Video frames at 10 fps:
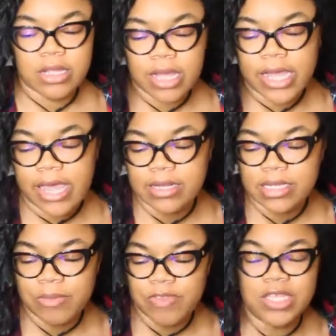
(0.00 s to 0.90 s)
Again,
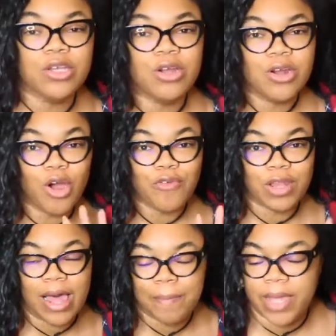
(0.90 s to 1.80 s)
some of these are
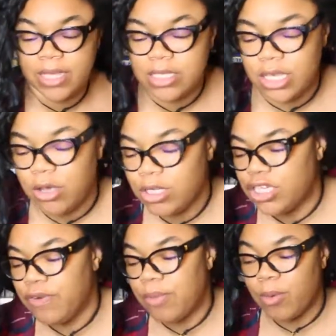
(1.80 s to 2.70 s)
overlapping, so
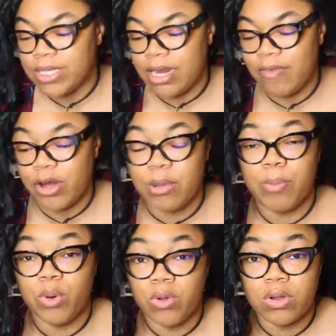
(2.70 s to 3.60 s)
just from the ones that I've already
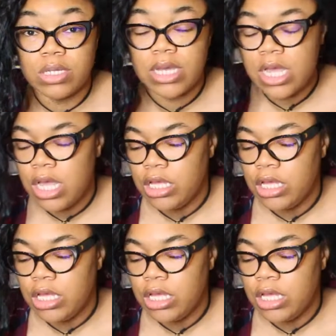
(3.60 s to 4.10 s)
pulled,